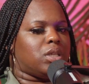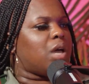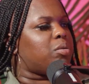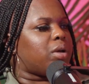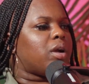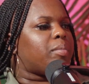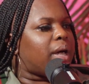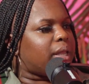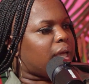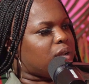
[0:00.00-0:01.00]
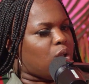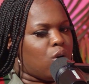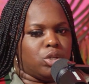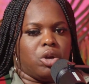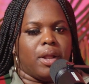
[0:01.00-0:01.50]
They don't care about that.
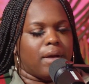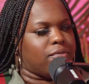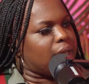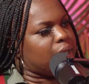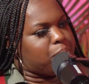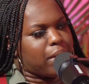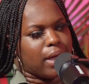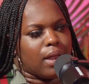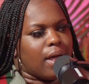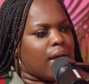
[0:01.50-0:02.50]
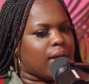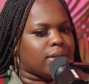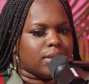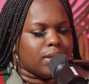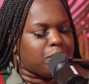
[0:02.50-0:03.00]
Long as y'all not fighting black
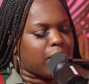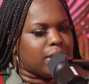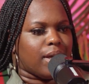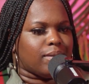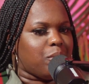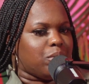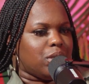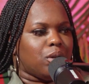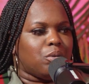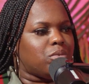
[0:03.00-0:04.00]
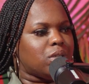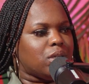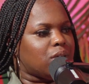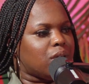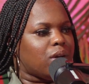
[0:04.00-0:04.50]
eyes and stuff like that, they really don't
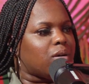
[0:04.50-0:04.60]
care.